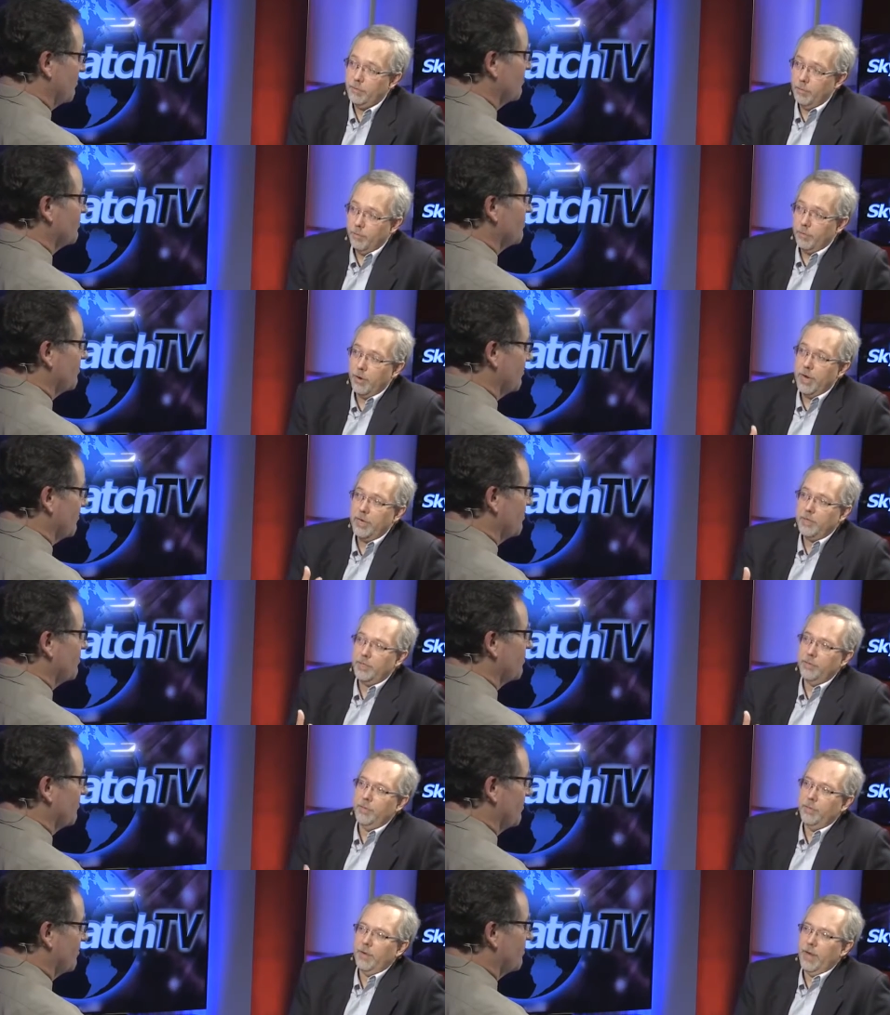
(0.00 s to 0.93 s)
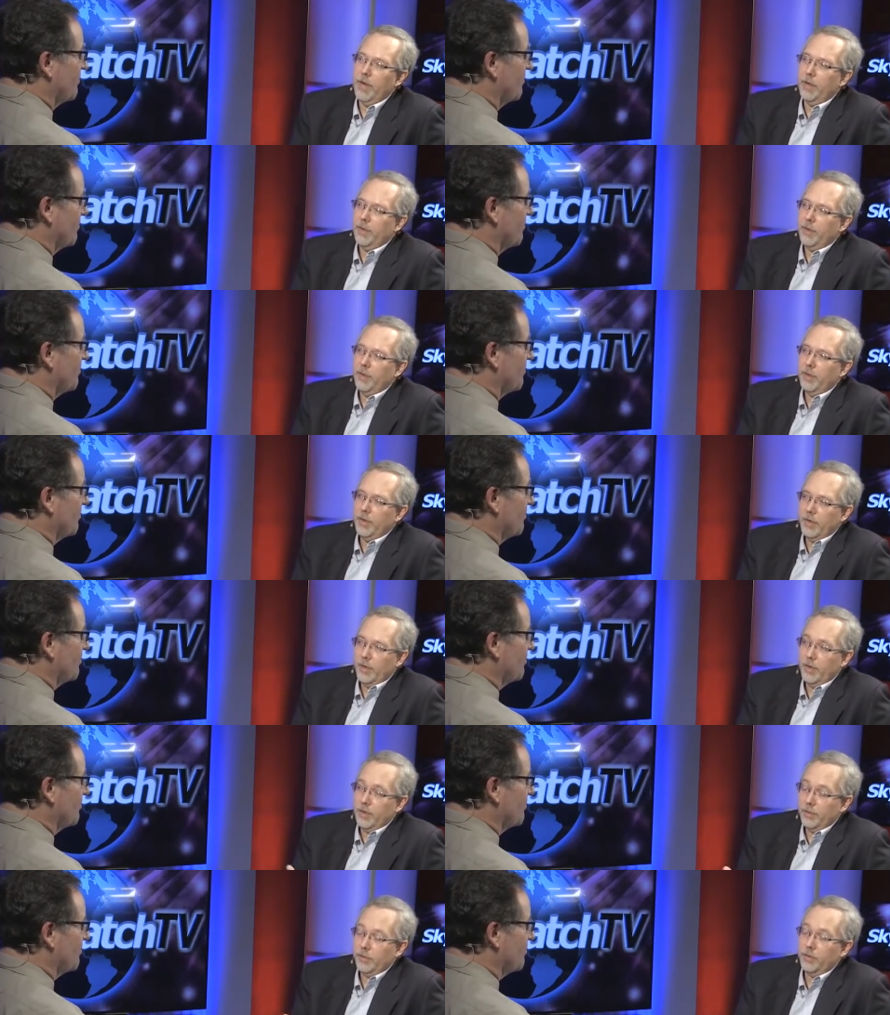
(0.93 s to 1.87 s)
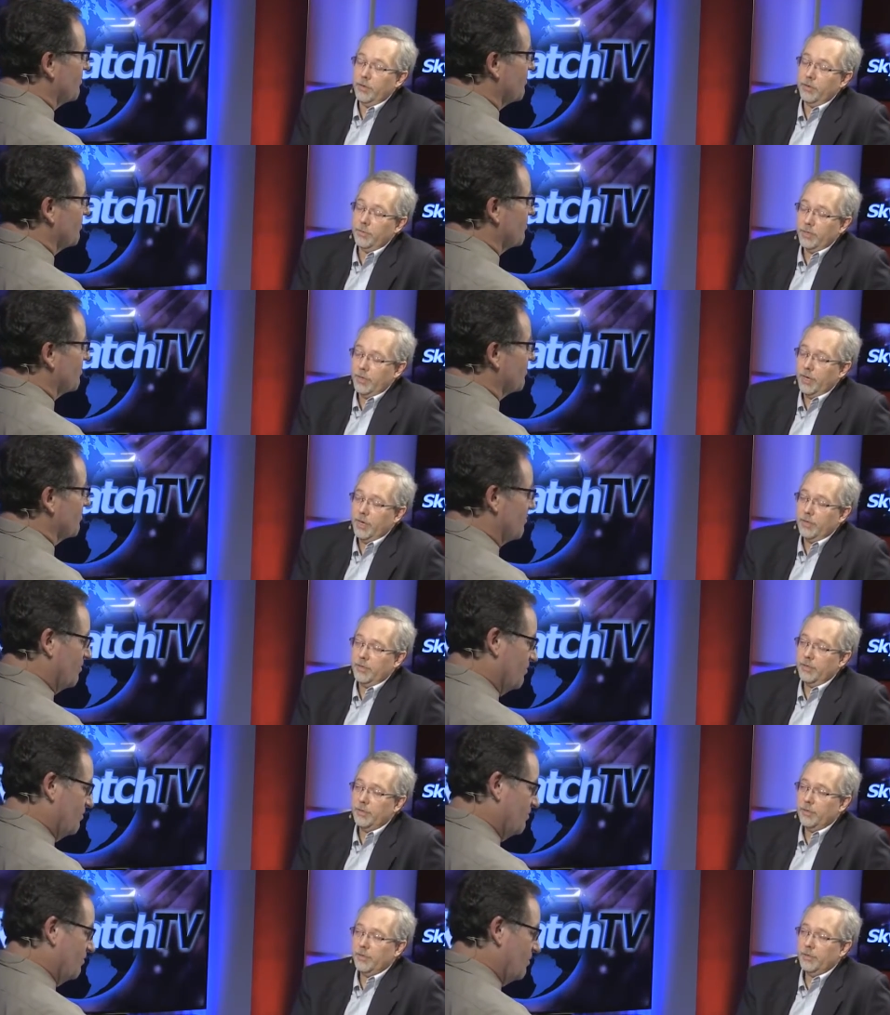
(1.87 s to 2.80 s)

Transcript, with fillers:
Speaker 1: to embrace in faith in, in their circumstances.